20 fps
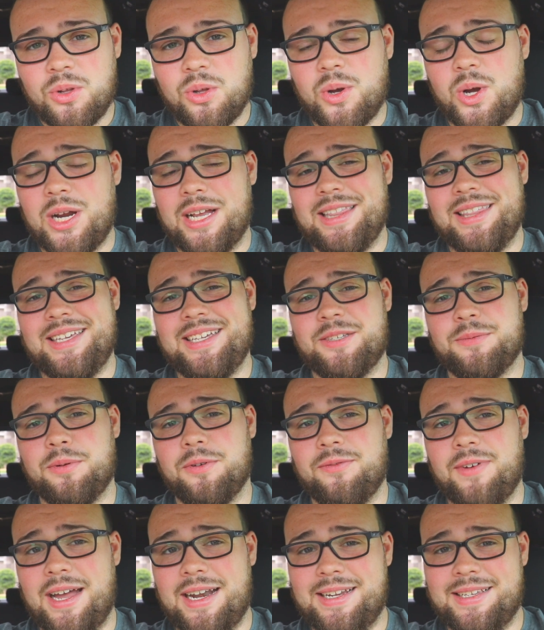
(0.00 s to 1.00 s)
or at least
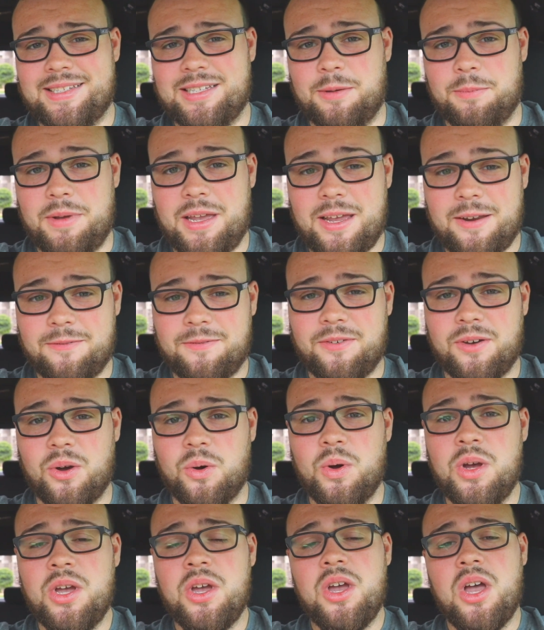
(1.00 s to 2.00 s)
provided some
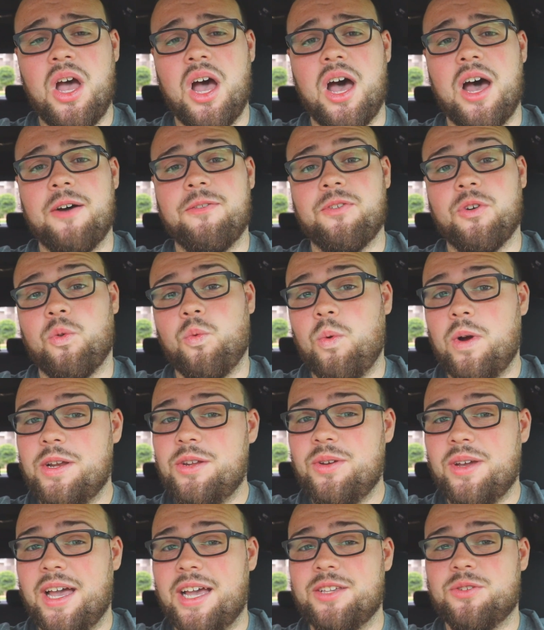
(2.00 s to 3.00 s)
info for
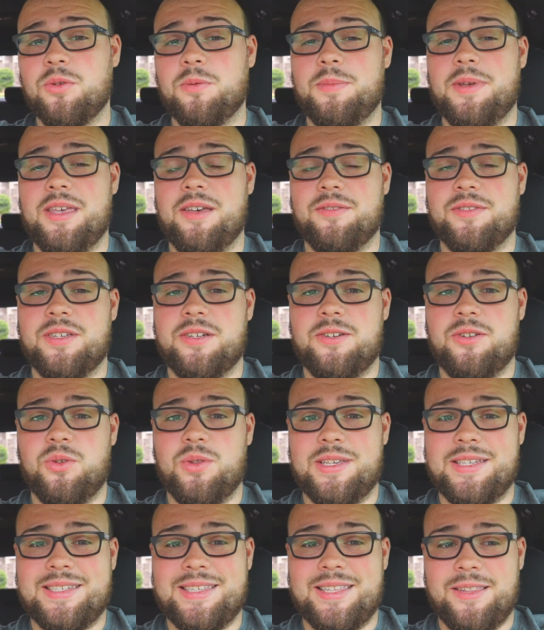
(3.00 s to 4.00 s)
when you guys will be able to
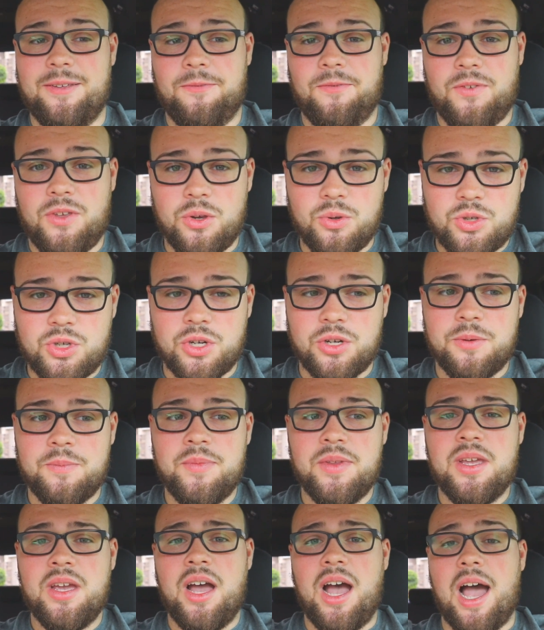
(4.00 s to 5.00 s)
do this in the future.
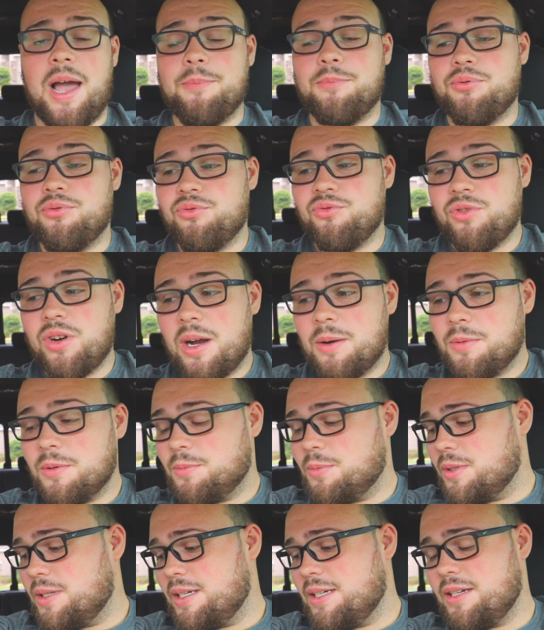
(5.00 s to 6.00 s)
I'm
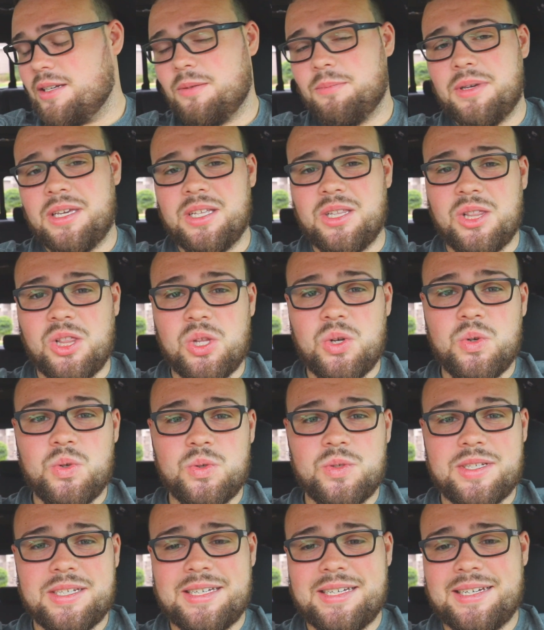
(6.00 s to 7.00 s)
probably going to be
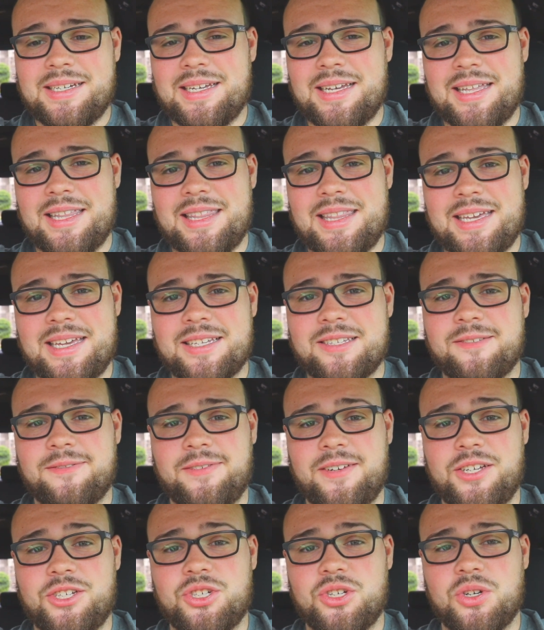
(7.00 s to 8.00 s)
losing this
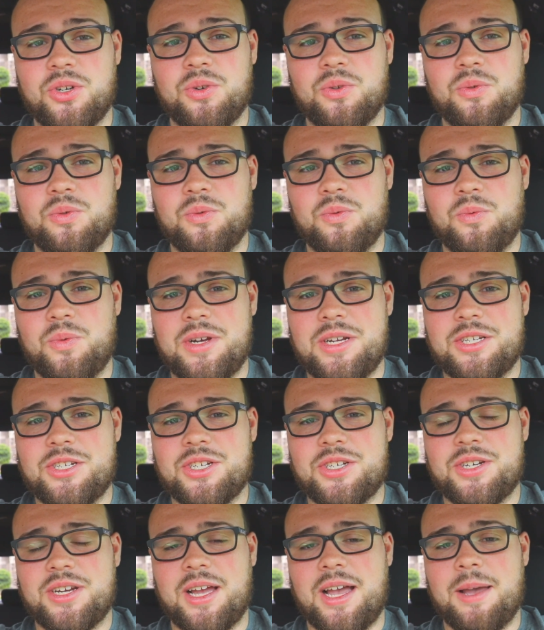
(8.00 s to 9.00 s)
feature,
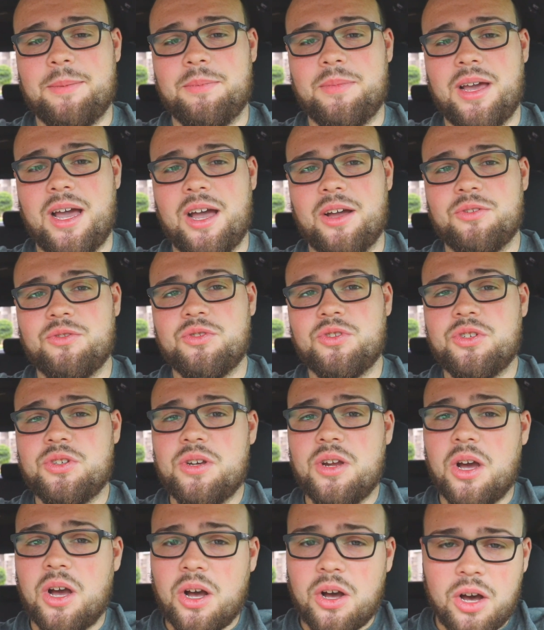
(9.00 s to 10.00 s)
which I'm not
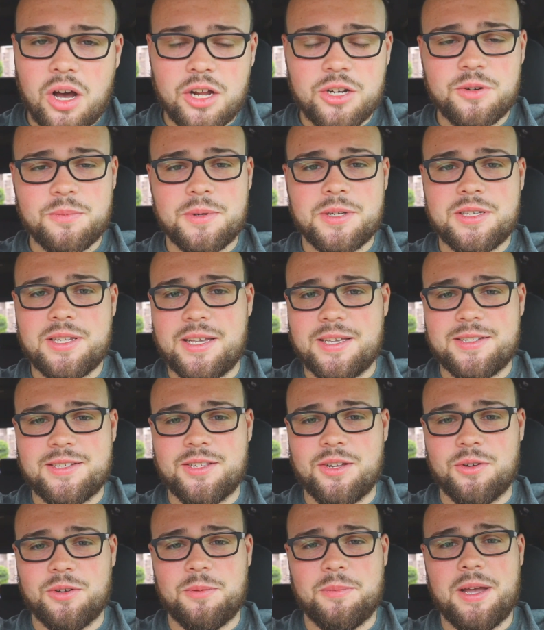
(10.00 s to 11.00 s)
100%
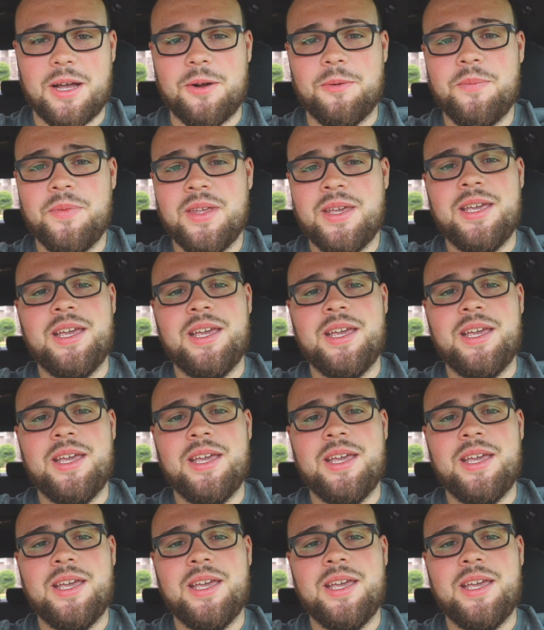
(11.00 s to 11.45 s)
stoked about,